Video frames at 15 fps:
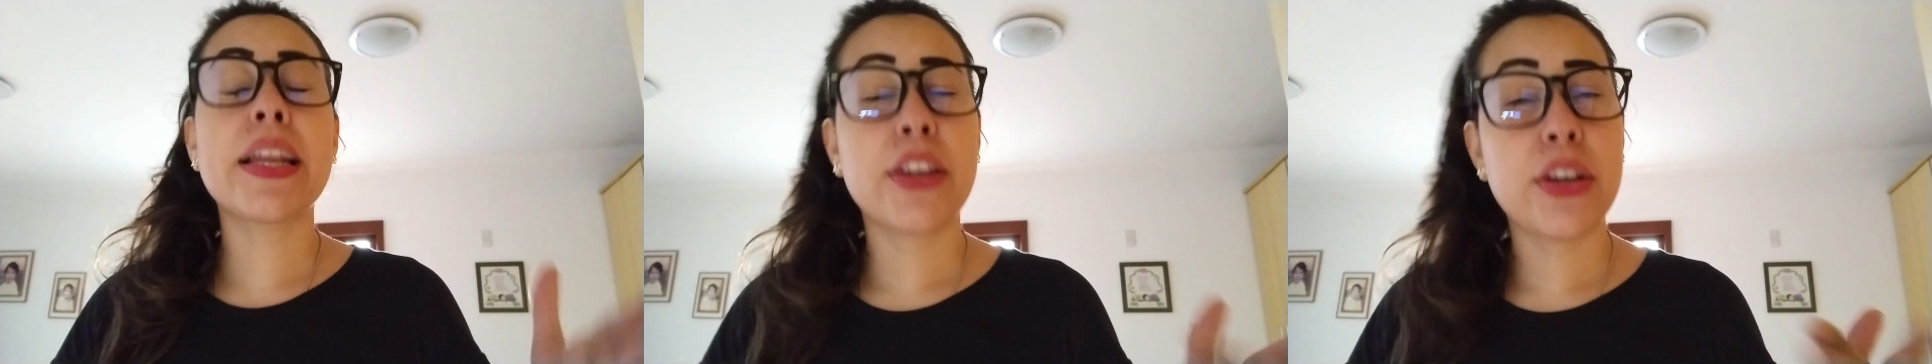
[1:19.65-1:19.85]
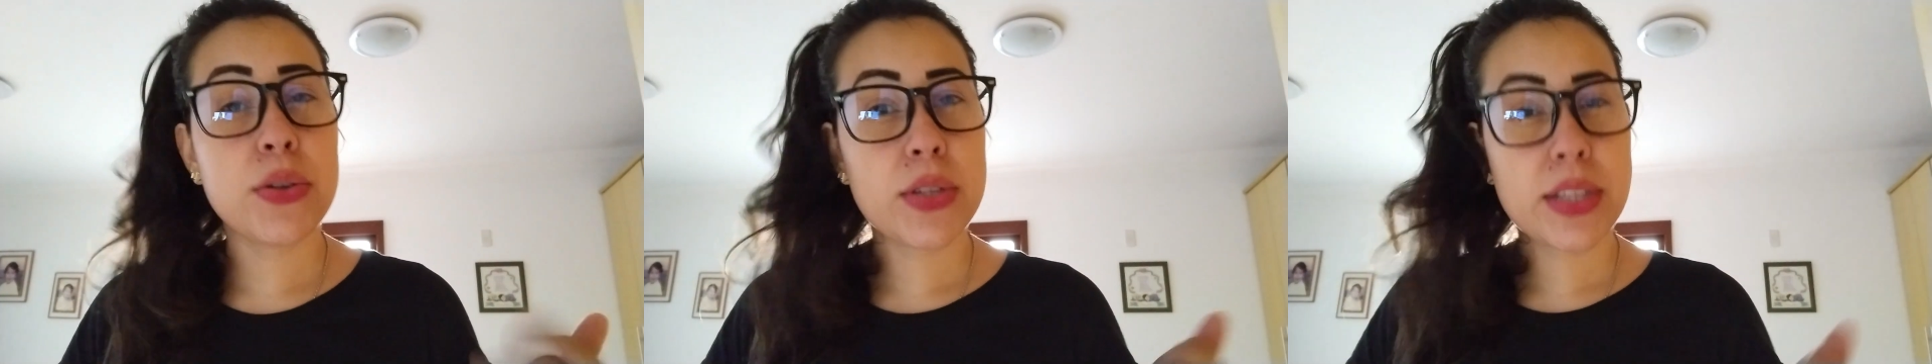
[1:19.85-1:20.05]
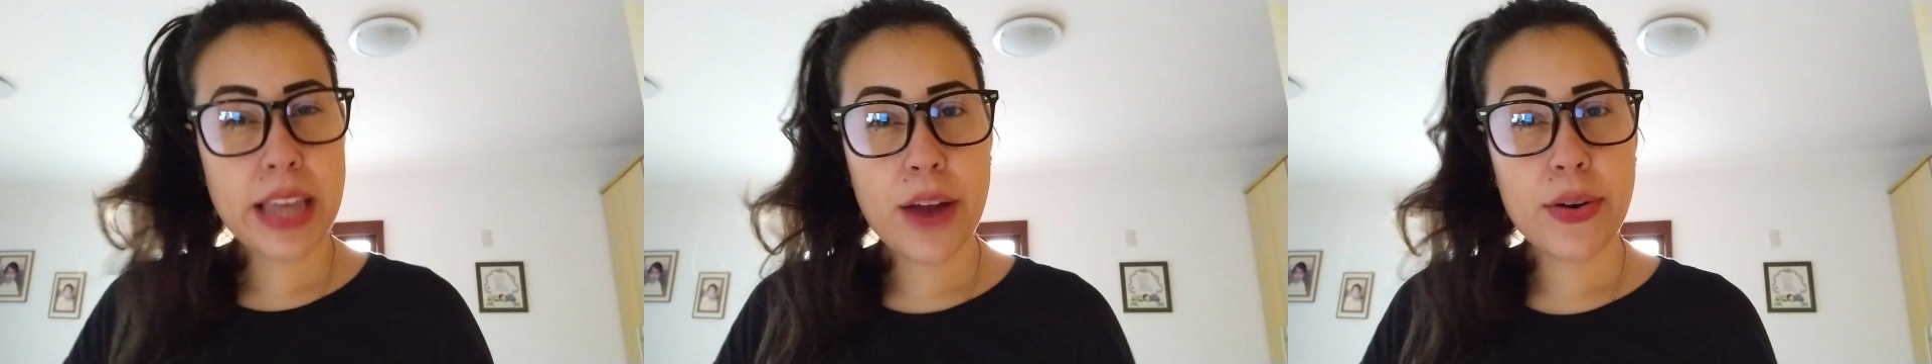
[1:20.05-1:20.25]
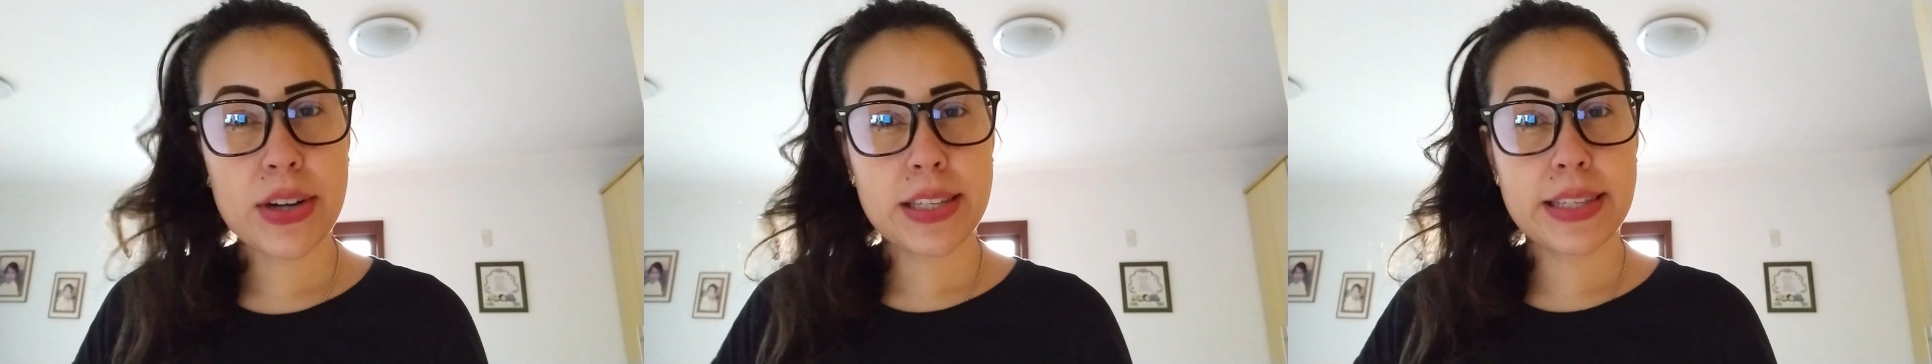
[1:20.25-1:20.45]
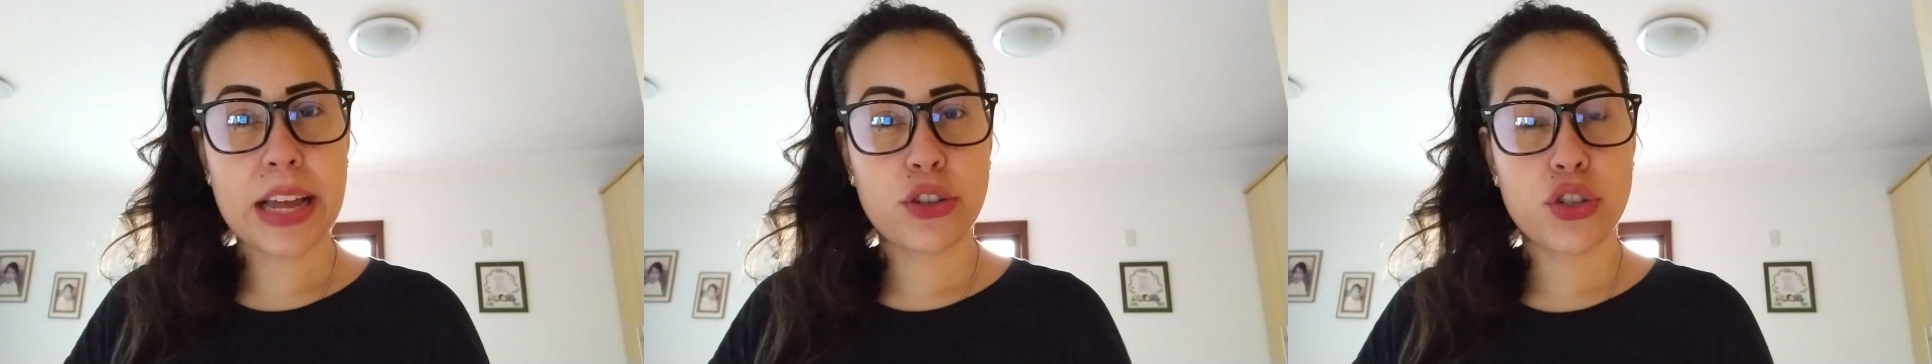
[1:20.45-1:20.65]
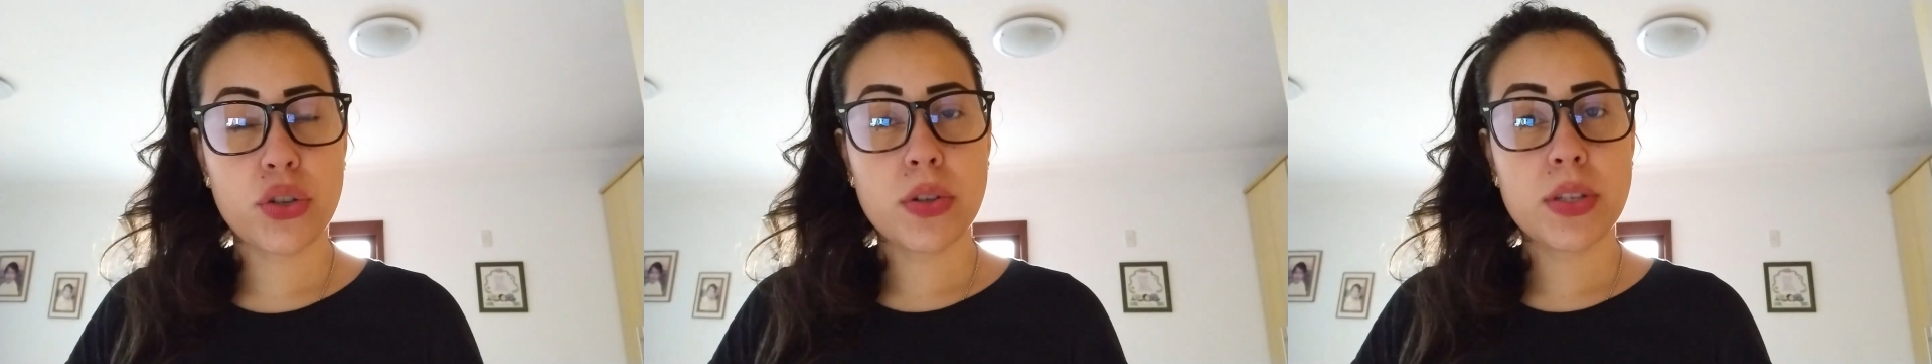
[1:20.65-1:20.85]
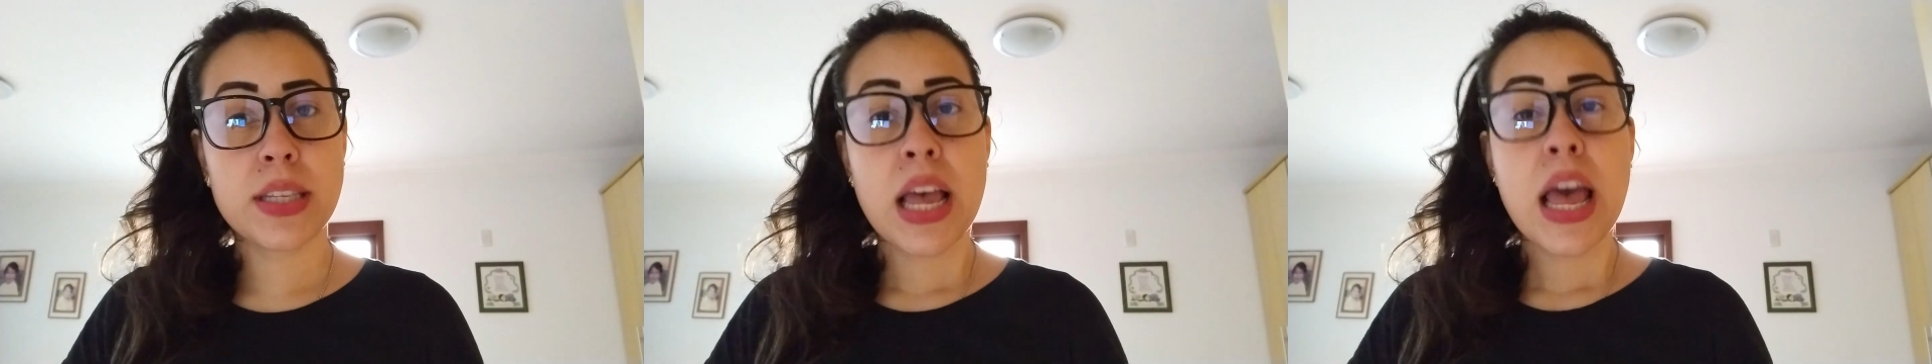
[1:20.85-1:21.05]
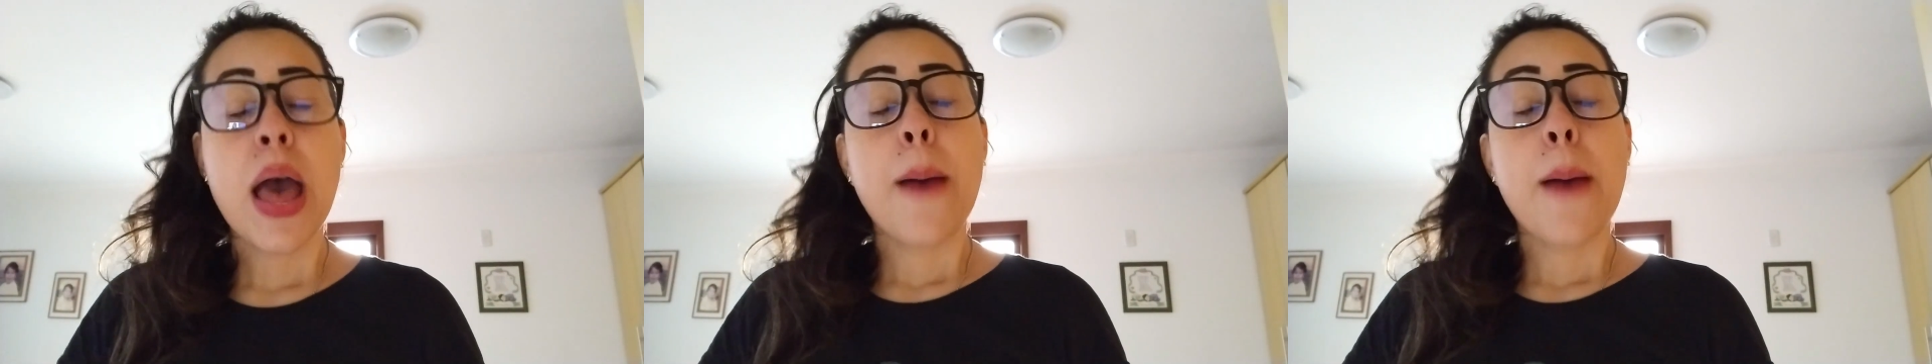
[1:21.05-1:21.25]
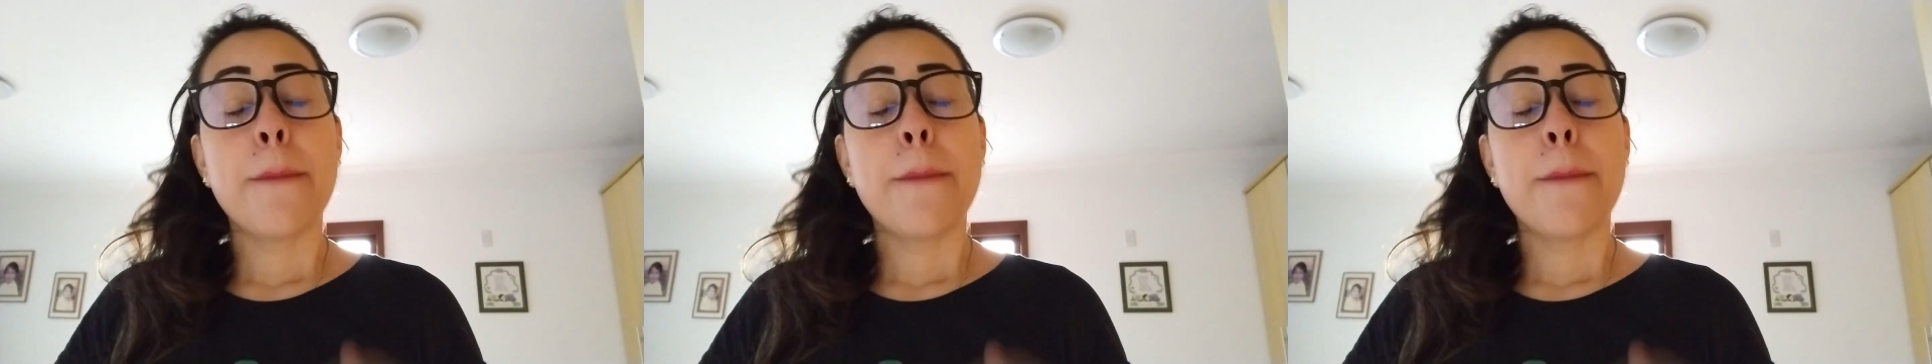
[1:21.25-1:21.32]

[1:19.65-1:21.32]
can use Kerassentials.